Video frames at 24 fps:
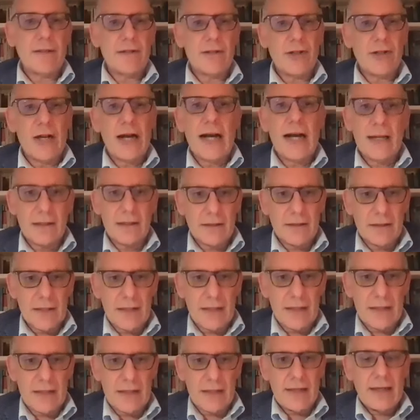
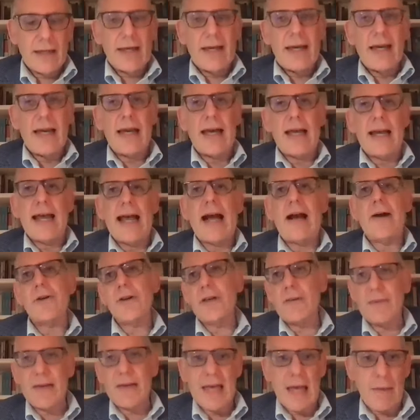childhood and how
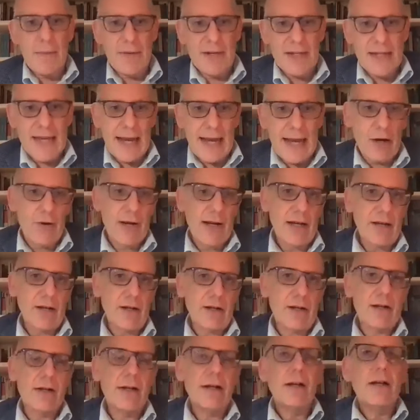he became a
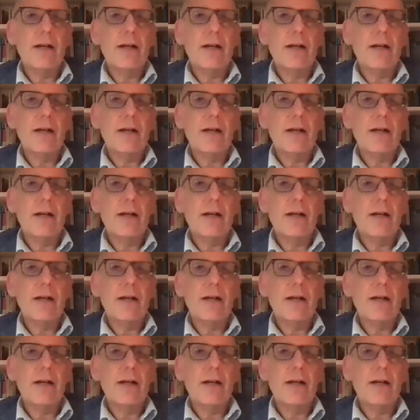decorator.